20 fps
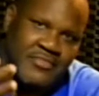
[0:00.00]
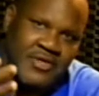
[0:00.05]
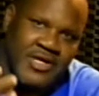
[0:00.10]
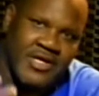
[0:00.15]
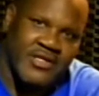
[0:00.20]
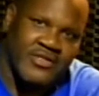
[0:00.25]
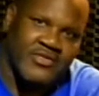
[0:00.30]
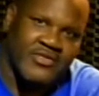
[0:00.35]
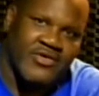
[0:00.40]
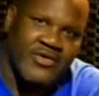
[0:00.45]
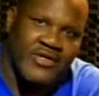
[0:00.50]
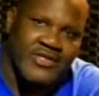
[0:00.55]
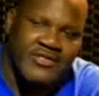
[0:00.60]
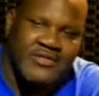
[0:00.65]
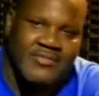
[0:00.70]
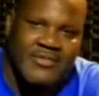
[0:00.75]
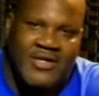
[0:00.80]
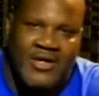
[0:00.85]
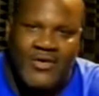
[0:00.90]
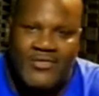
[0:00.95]
enjoy
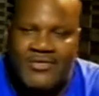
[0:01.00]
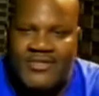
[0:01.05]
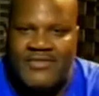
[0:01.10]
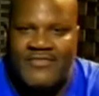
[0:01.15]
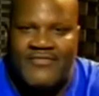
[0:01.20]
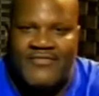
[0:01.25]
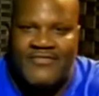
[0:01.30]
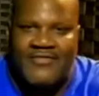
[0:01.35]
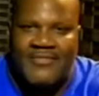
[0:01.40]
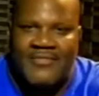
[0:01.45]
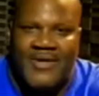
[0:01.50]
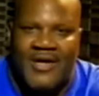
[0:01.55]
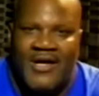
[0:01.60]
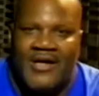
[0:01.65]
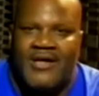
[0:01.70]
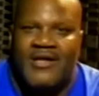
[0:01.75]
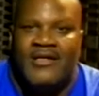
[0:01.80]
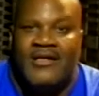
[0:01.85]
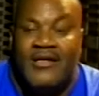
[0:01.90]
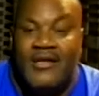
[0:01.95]
some coaching from
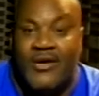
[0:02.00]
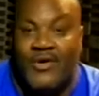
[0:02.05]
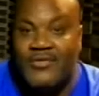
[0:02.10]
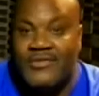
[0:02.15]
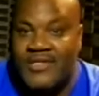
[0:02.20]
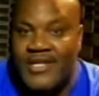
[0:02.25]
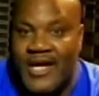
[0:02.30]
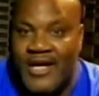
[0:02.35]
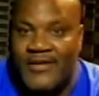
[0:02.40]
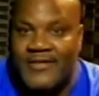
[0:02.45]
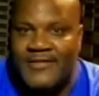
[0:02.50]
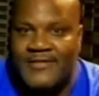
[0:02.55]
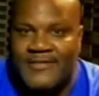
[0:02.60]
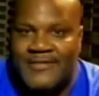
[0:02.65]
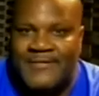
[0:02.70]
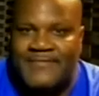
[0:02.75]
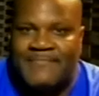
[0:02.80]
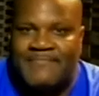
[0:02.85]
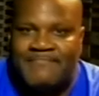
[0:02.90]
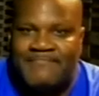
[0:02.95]
Coach
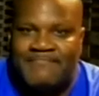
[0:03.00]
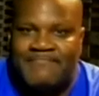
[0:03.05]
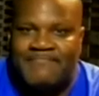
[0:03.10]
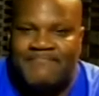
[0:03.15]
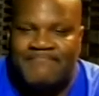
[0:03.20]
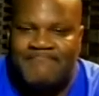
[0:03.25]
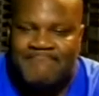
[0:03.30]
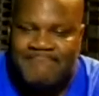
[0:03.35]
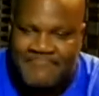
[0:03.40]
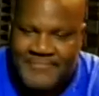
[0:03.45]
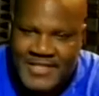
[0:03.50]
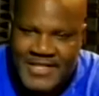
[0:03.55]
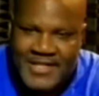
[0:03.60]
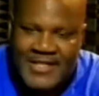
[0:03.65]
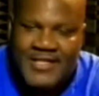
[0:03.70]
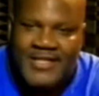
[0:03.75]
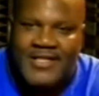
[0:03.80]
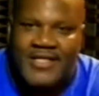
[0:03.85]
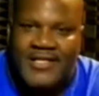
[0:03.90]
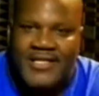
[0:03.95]
Garrison.
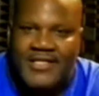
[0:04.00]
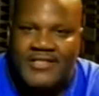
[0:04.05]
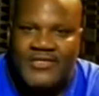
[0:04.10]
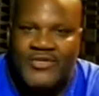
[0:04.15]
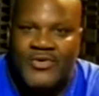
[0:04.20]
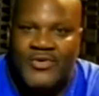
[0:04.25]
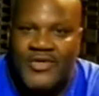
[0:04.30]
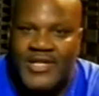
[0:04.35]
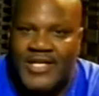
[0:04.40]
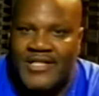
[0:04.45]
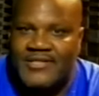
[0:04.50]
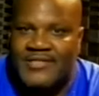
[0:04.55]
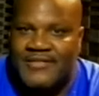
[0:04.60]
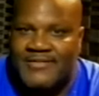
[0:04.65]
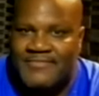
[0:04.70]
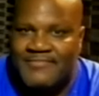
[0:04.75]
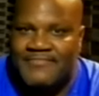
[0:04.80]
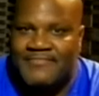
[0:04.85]
Let's do this.